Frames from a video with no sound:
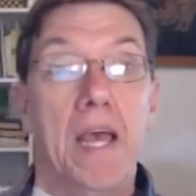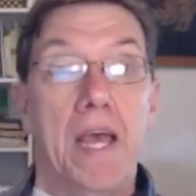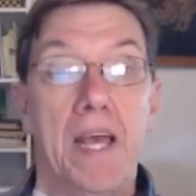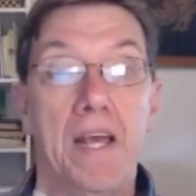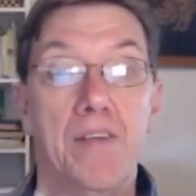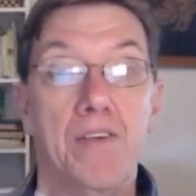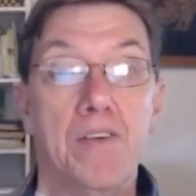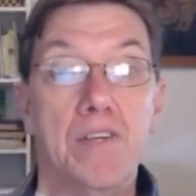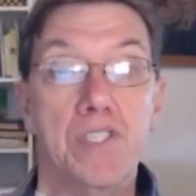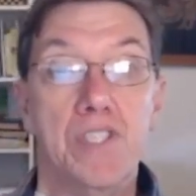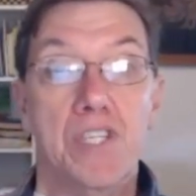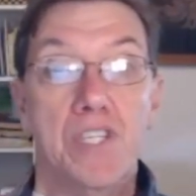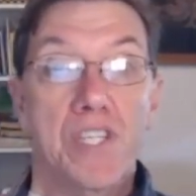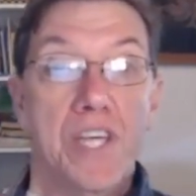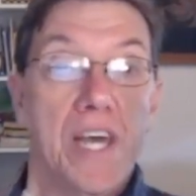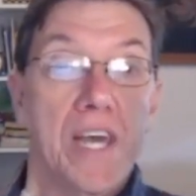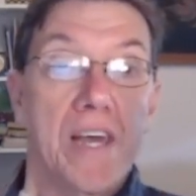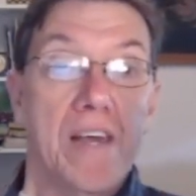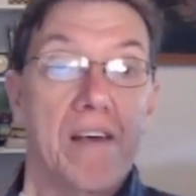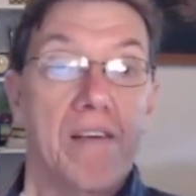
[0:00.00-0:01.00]
It used to
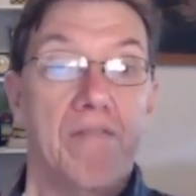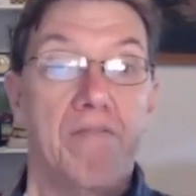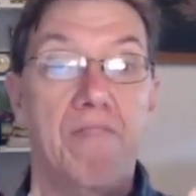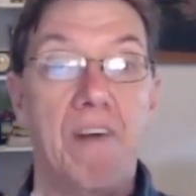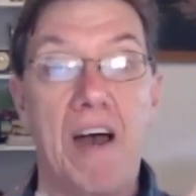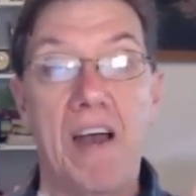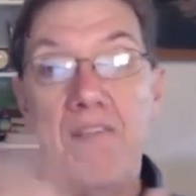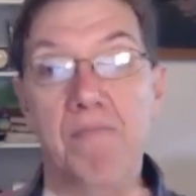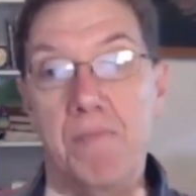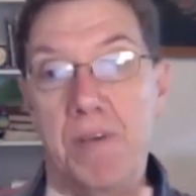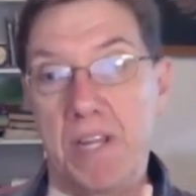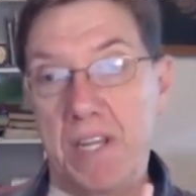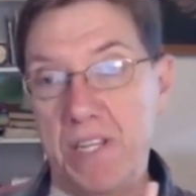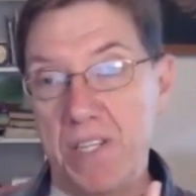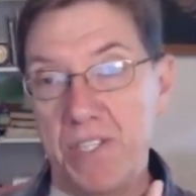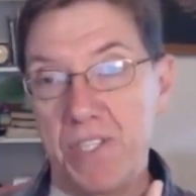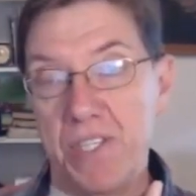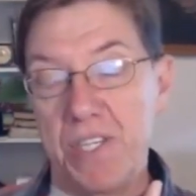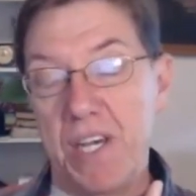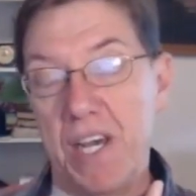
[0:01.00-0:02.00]
take 5
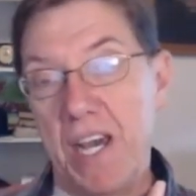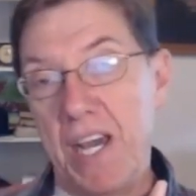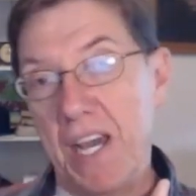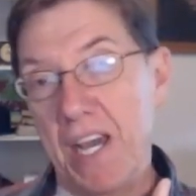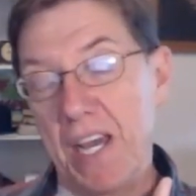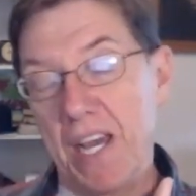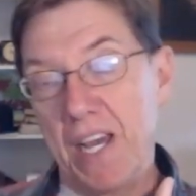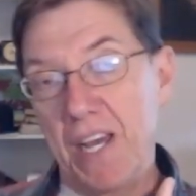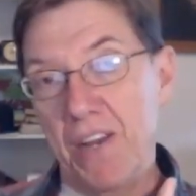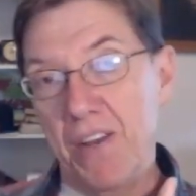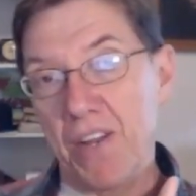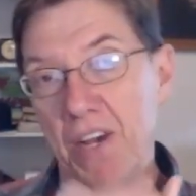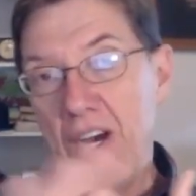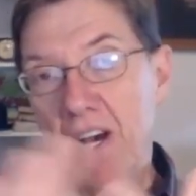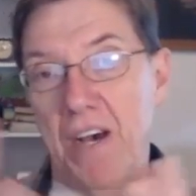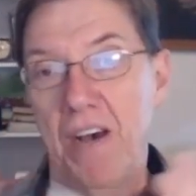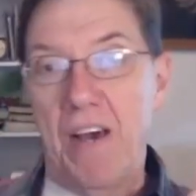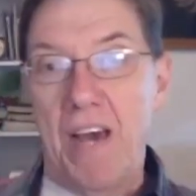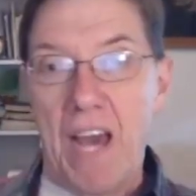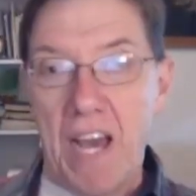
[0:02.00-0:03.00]
minutes, and
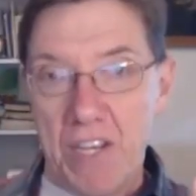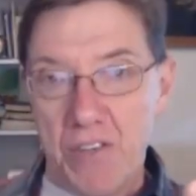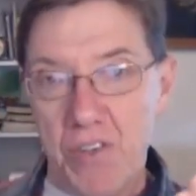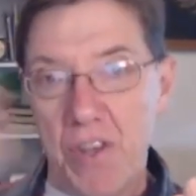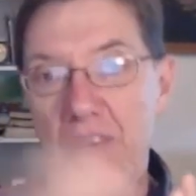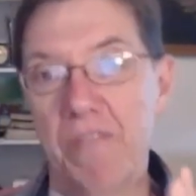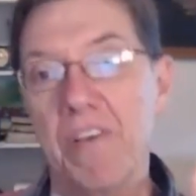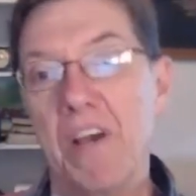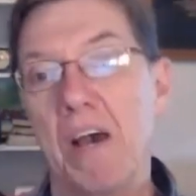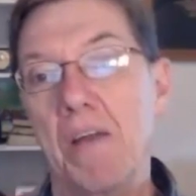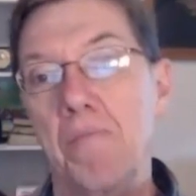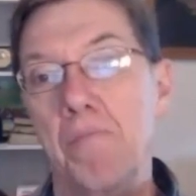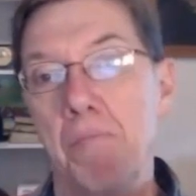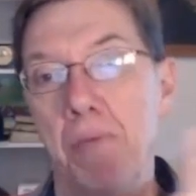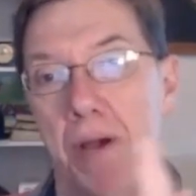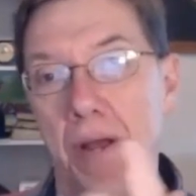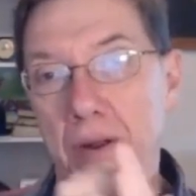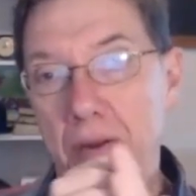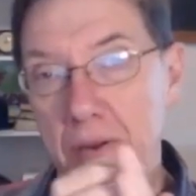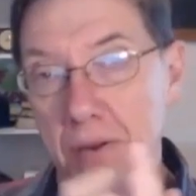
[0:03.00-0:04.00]
actually I've gotten
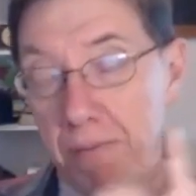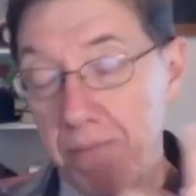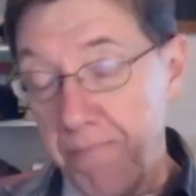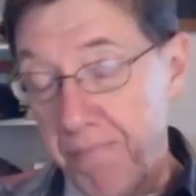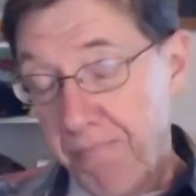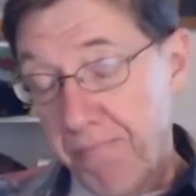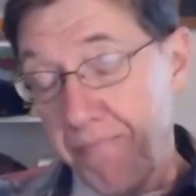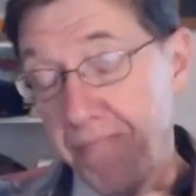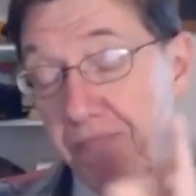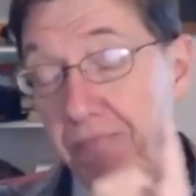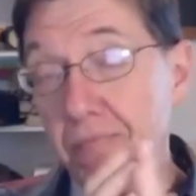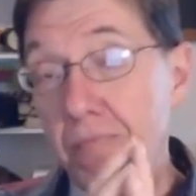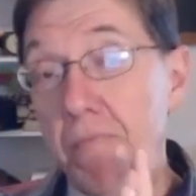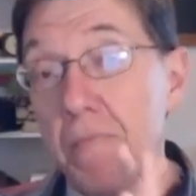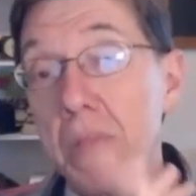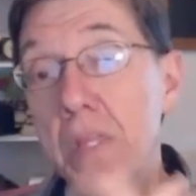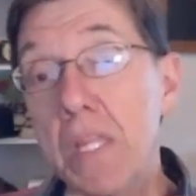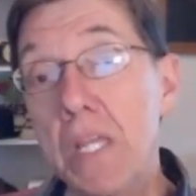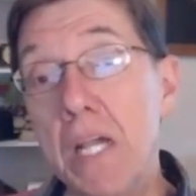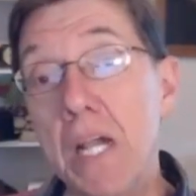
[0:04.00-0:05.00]
better,
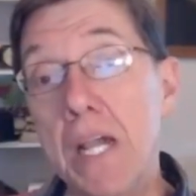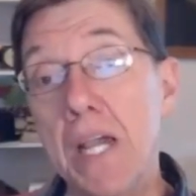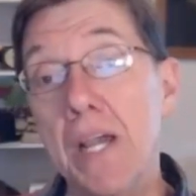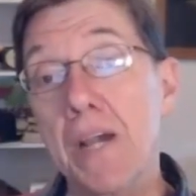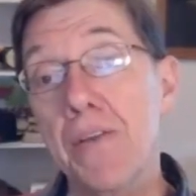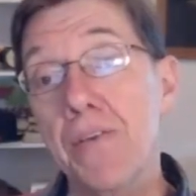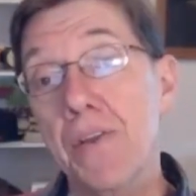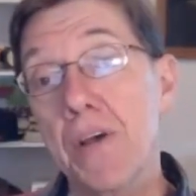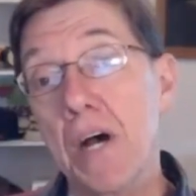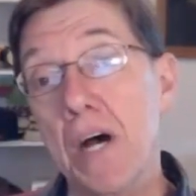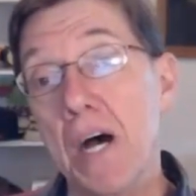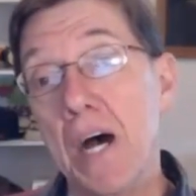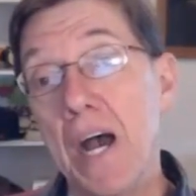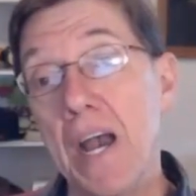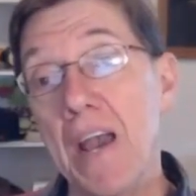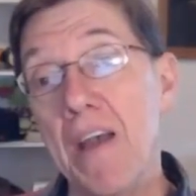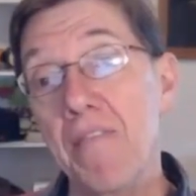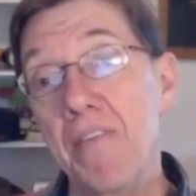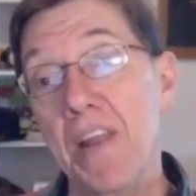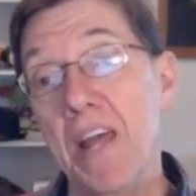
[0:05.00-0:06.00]
and
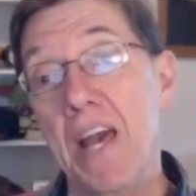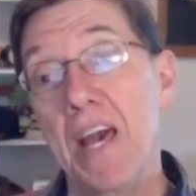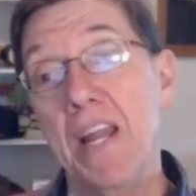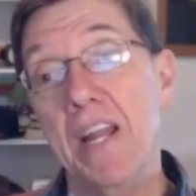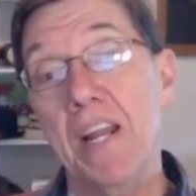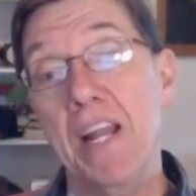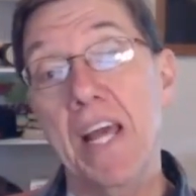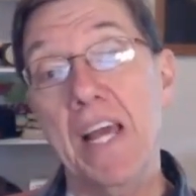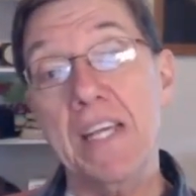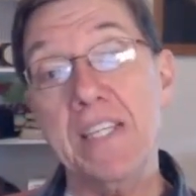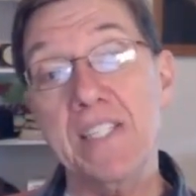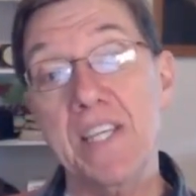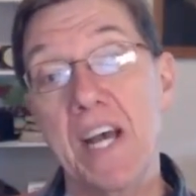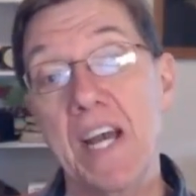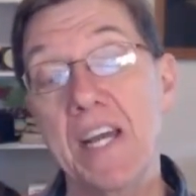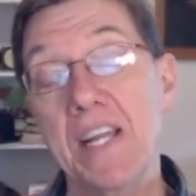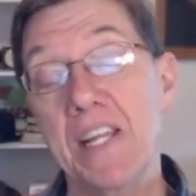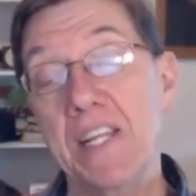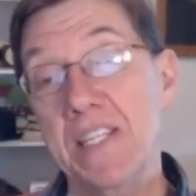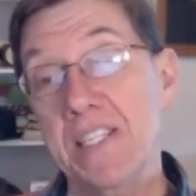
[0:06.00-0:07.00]
I haven't had an
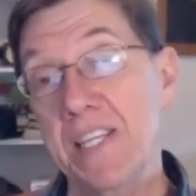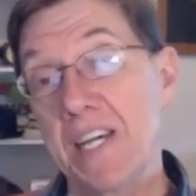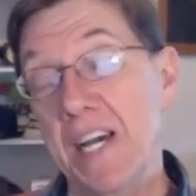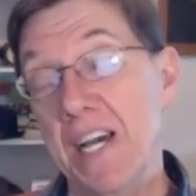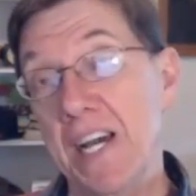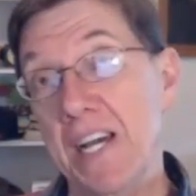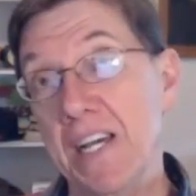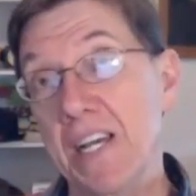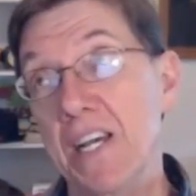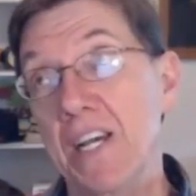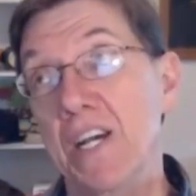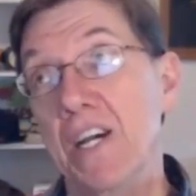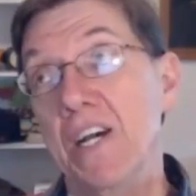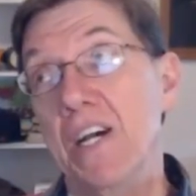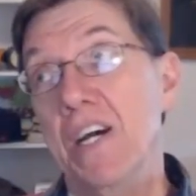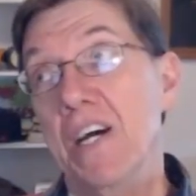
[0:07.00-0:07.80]
anxiety attack,